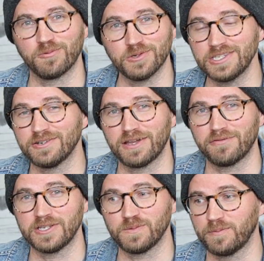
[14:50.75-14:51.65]
A really great
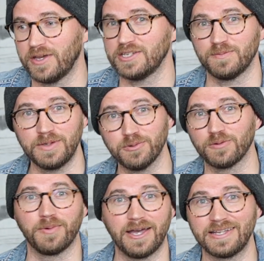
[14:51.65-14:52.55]
Facebook page, and people are
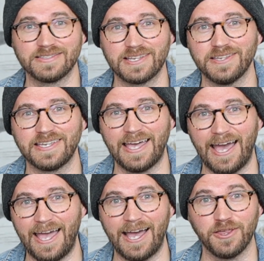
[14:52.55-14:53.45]
buying and selling
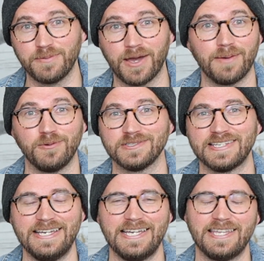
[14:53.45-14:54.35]
Allan Bibles
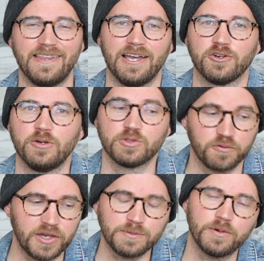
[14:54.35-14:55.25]
in that group. So
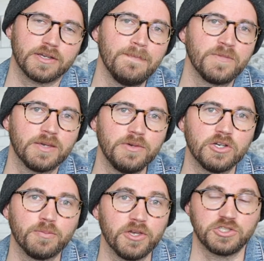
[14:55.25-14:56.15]
Facebook can be a
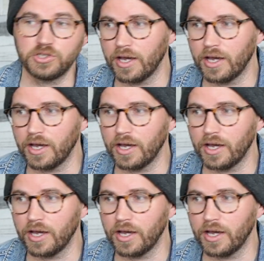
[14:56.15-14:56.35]
good place.